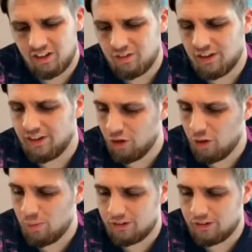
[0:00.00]
to really
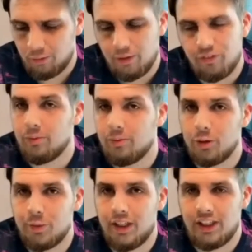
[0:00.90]
do with rugby for the
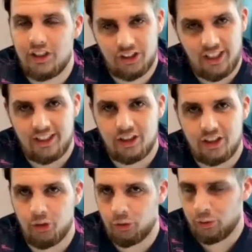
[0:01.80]
most part. This is getting to
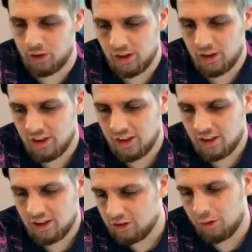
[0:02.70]
know
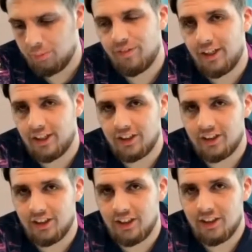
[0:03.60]
Robbie
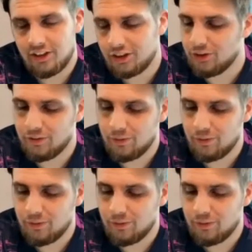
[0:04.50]
Fergusson. So,